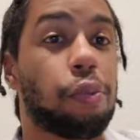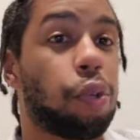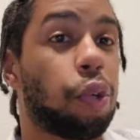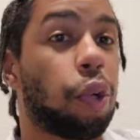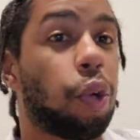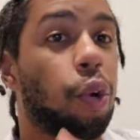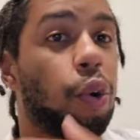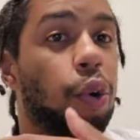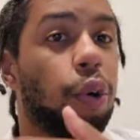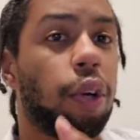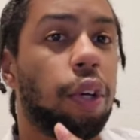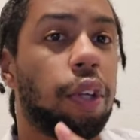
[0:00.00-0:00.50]
We
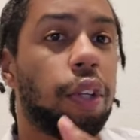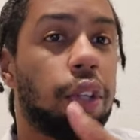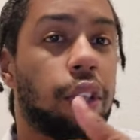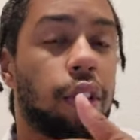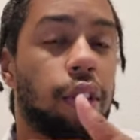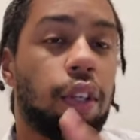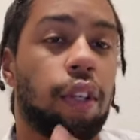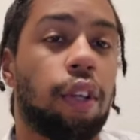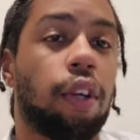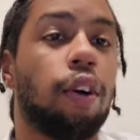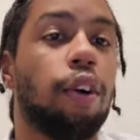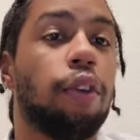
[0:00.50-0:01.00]
go
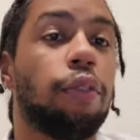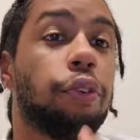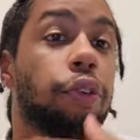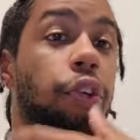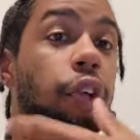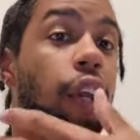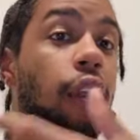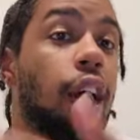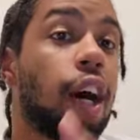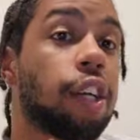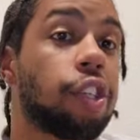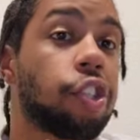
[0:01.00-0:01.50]
over
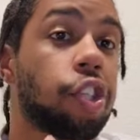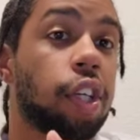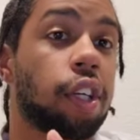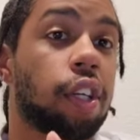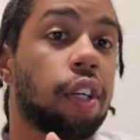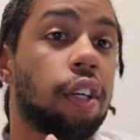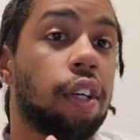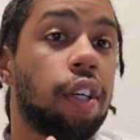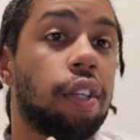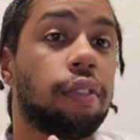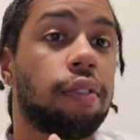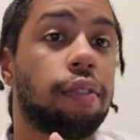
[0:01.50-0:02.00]
the
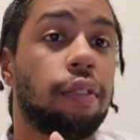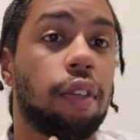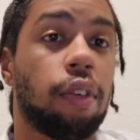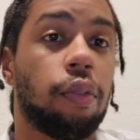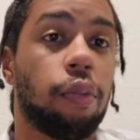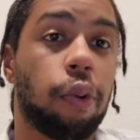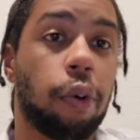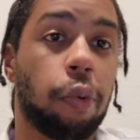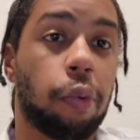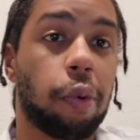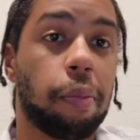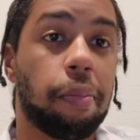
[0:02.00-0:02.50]
logic of
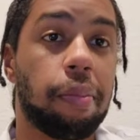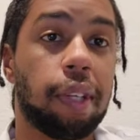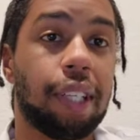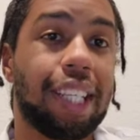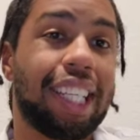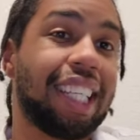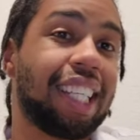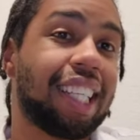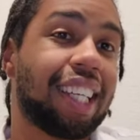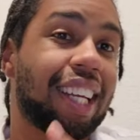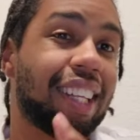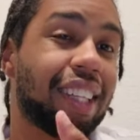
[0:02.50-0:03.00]
what we're
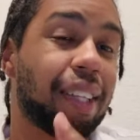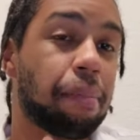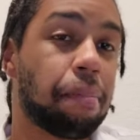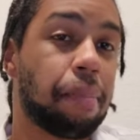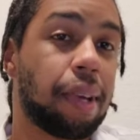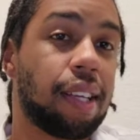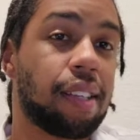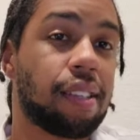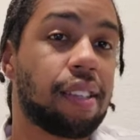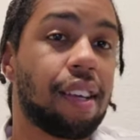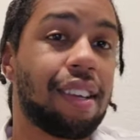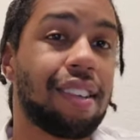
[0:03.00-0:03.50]
building, not the
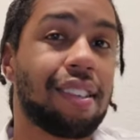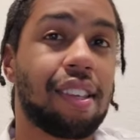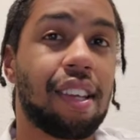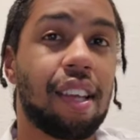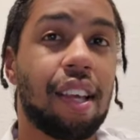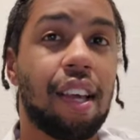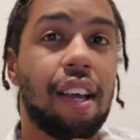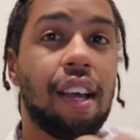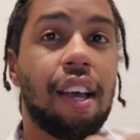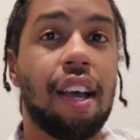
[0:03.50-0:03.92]
basics.